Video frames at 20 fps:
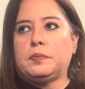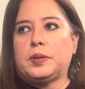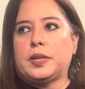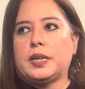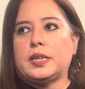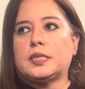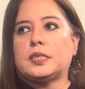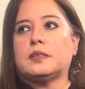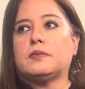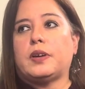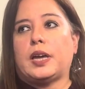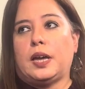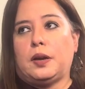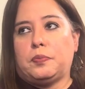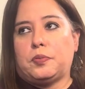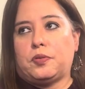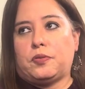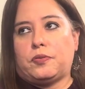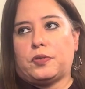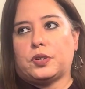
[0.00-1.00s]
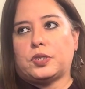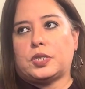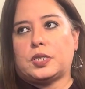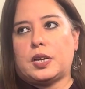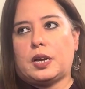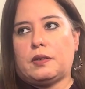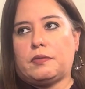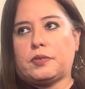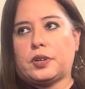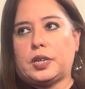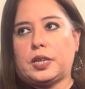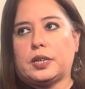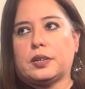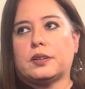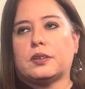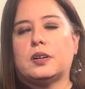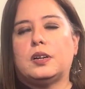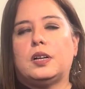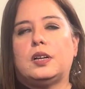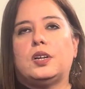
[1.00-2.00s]
in place of April 1st every
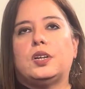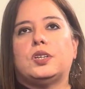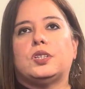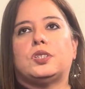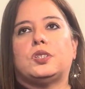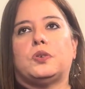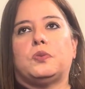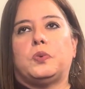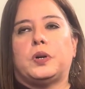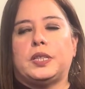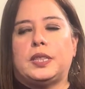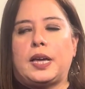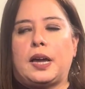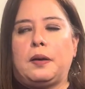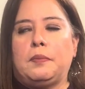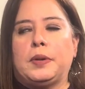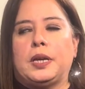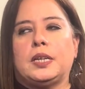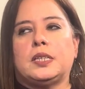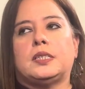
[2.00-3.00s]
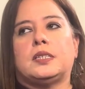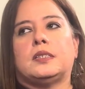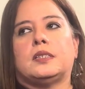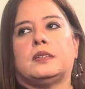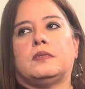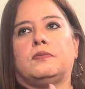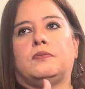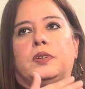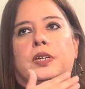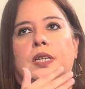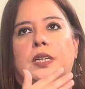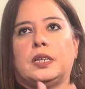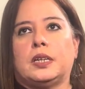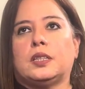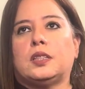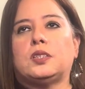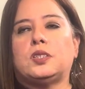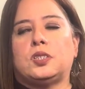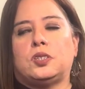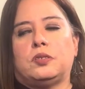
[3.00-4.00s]
year. So what that means is if we can
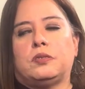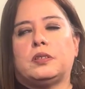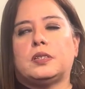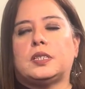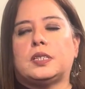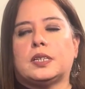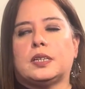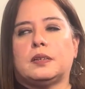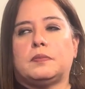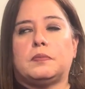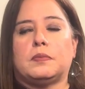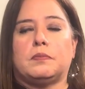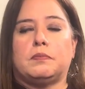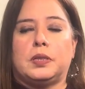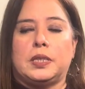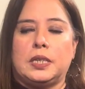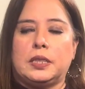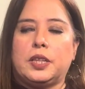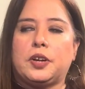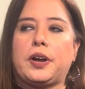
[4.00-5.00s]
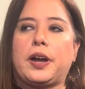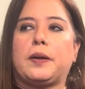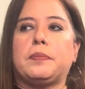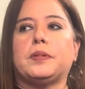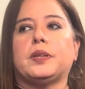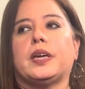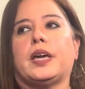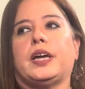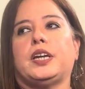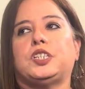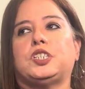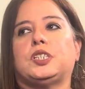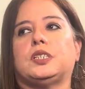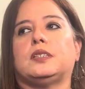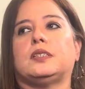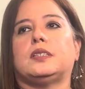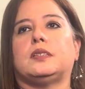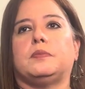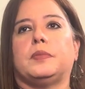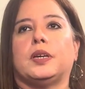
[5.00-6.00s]
get the students to complete their
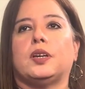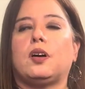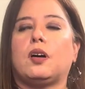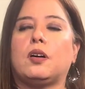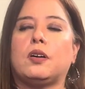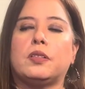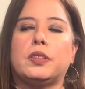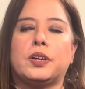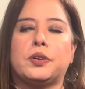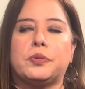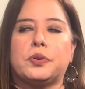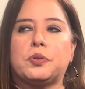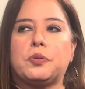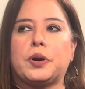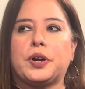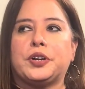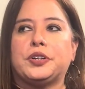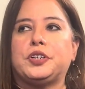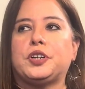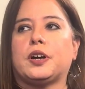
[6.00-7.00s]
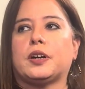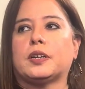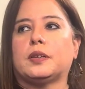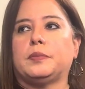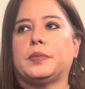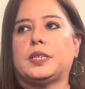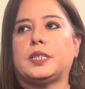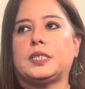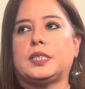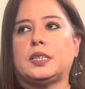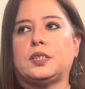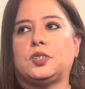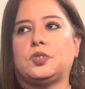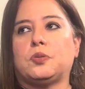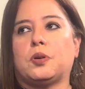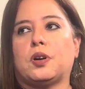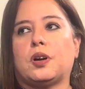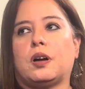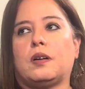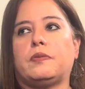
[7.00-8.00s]
application, submit all their required documents
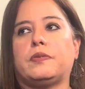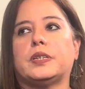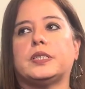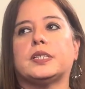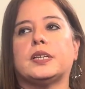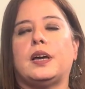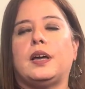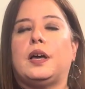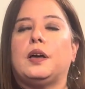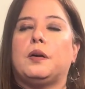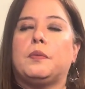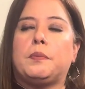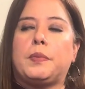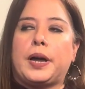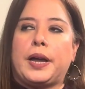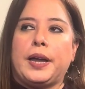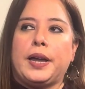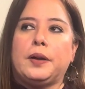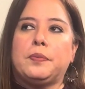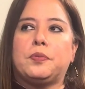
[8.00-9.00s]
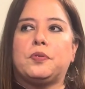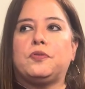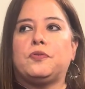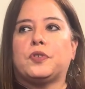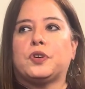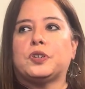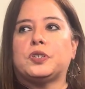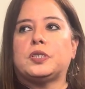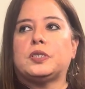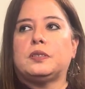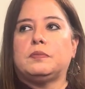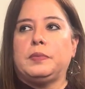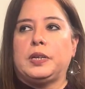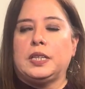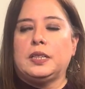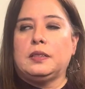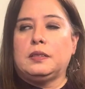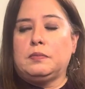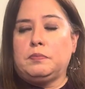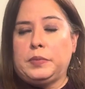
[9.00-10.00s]
into our office by April 1st,
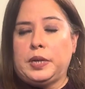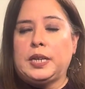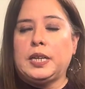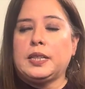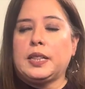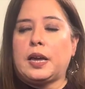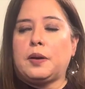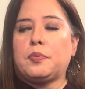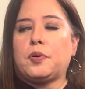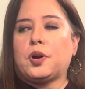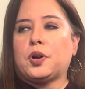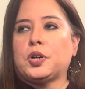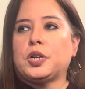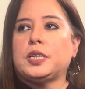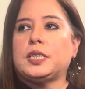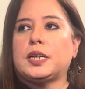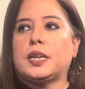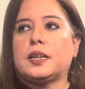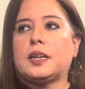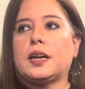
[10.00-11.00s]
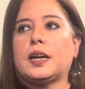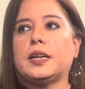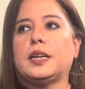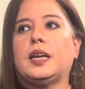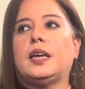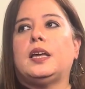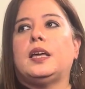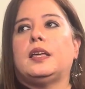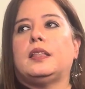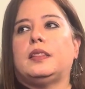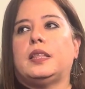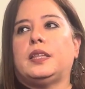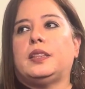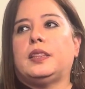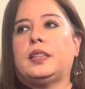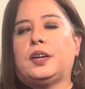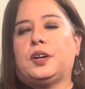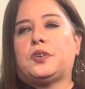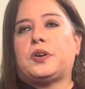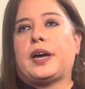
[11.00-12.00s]
meet, meeting that priority deadline,
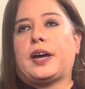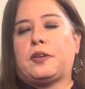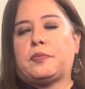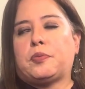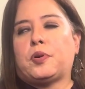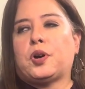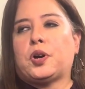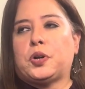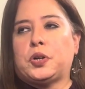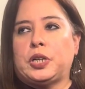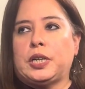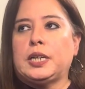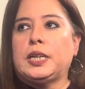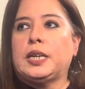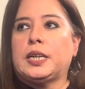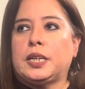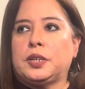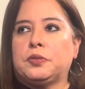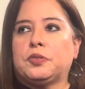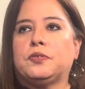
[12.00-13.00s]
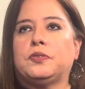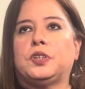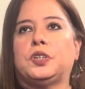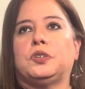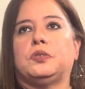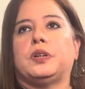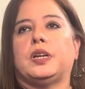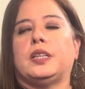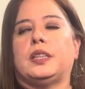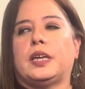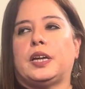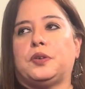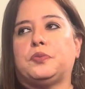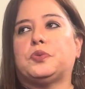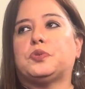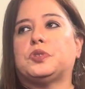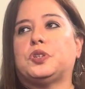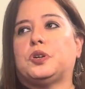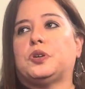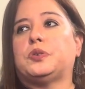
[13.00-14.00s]
then they'll have priority in getting reviewed and they
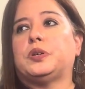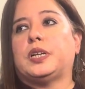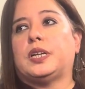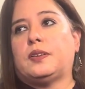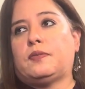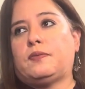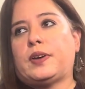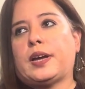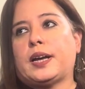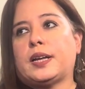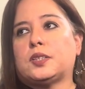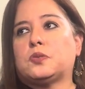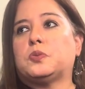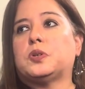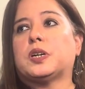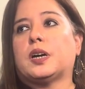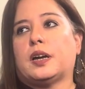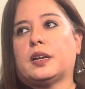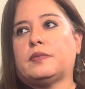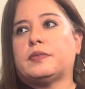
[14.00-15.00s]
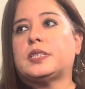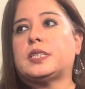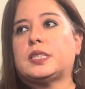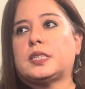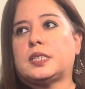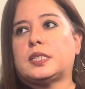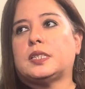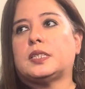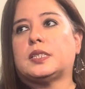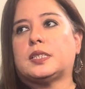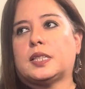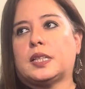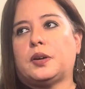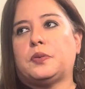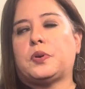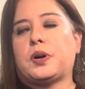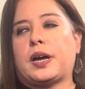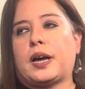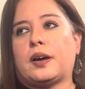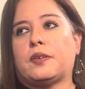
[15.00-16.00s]
will know in advance what kind of assistance
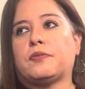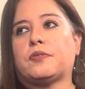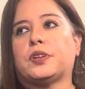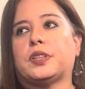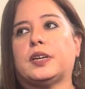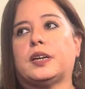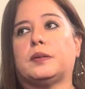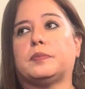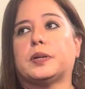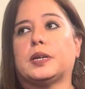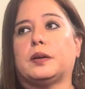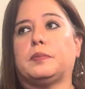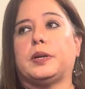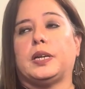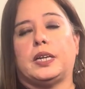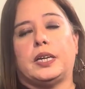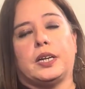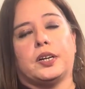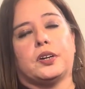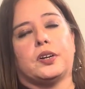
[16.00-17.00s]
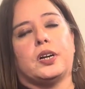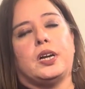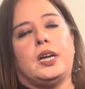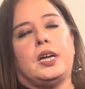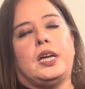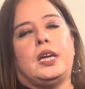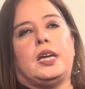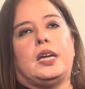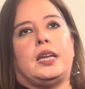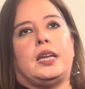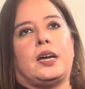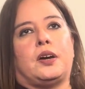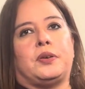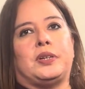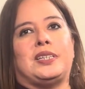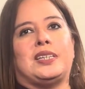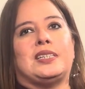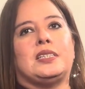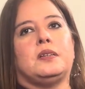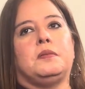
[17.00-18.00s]
they will have for the upcoming year.
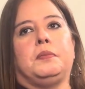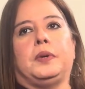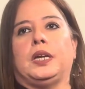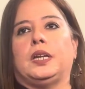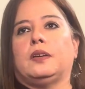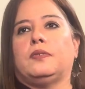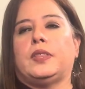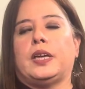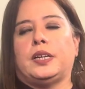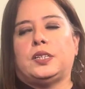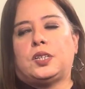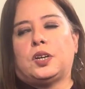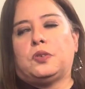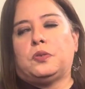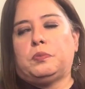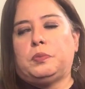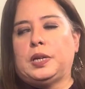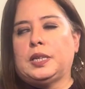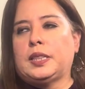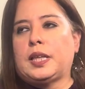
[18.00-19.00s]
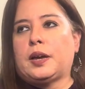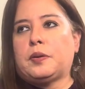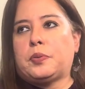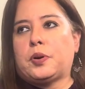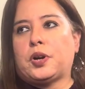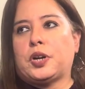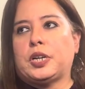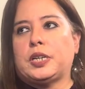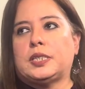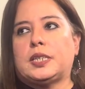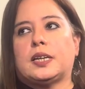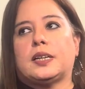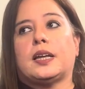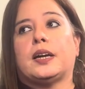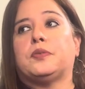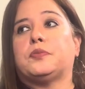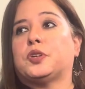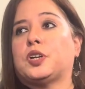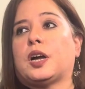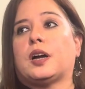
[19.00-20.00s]
Now, it doesn't mean if they don't meet that priority
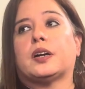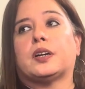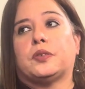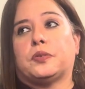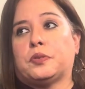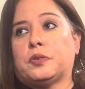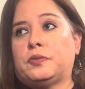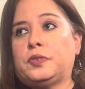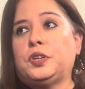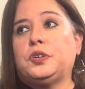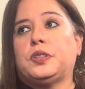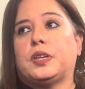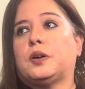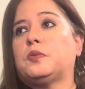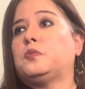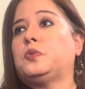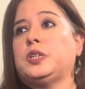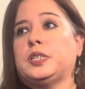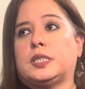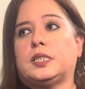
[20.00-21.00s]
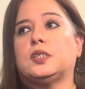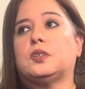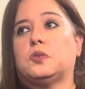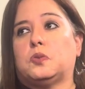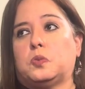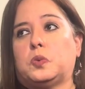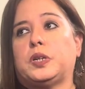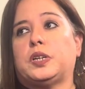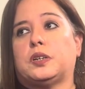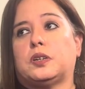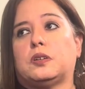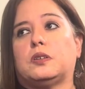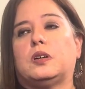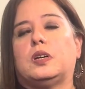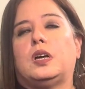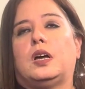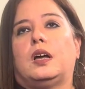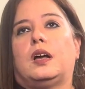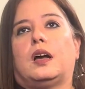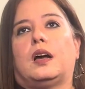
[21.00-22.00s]
deadline, we're not going to review them. We still will.
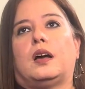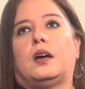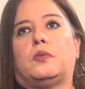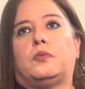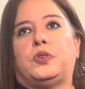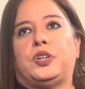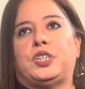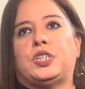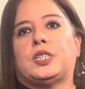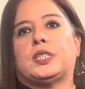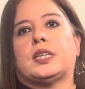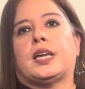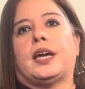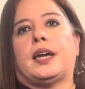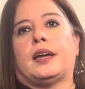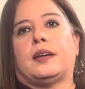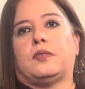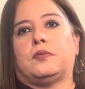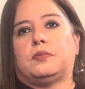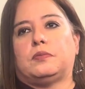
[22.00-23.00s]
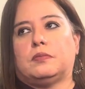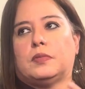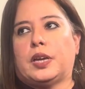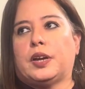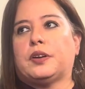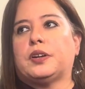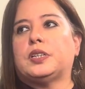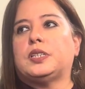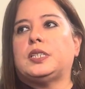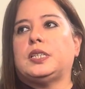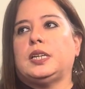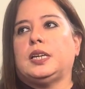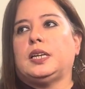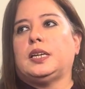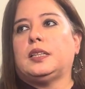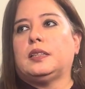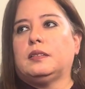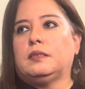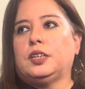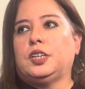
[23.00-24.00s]
Um, we just can't
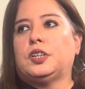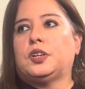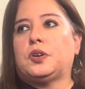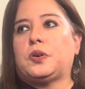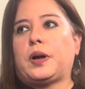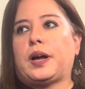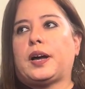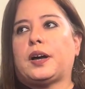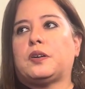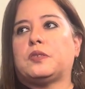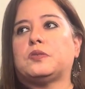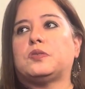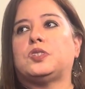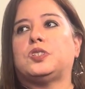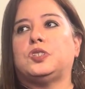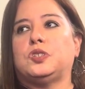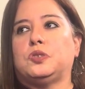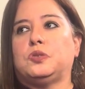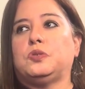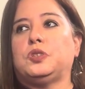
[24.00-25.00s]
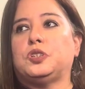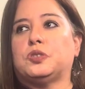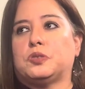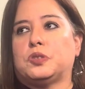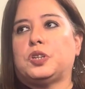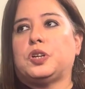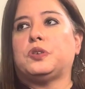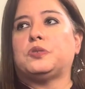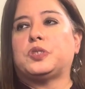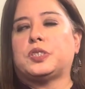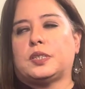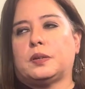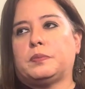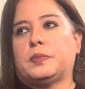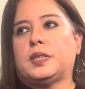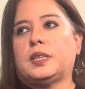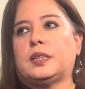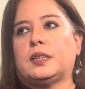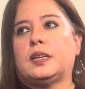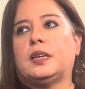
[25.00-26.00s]
guarantee, you know, how soon you'll know
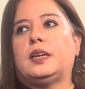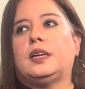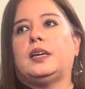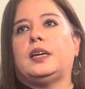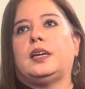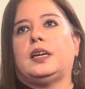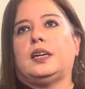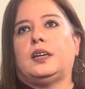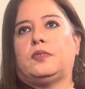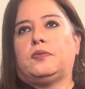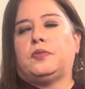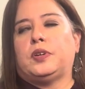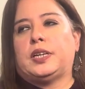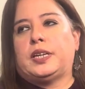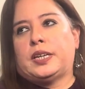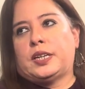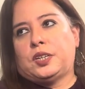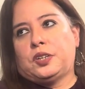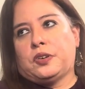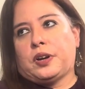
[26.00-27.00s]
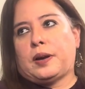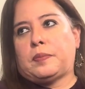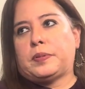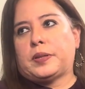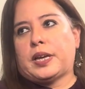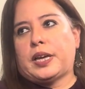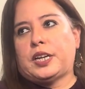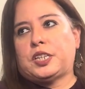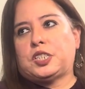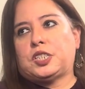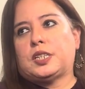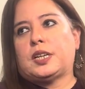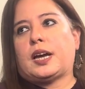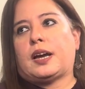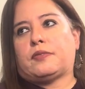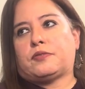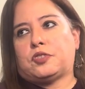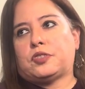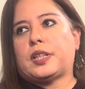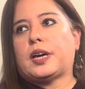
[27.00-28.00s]
something if we get your application
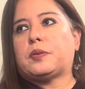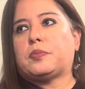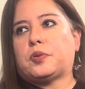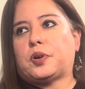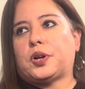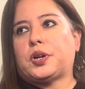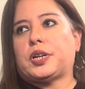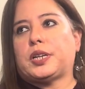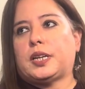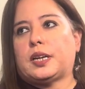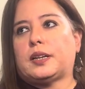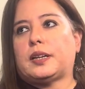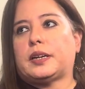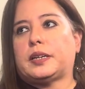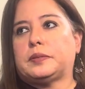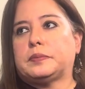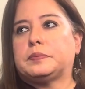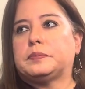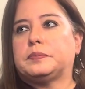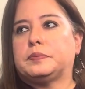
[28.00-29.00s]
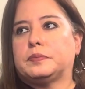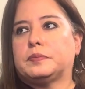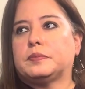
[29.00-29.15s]
after that priority deadline.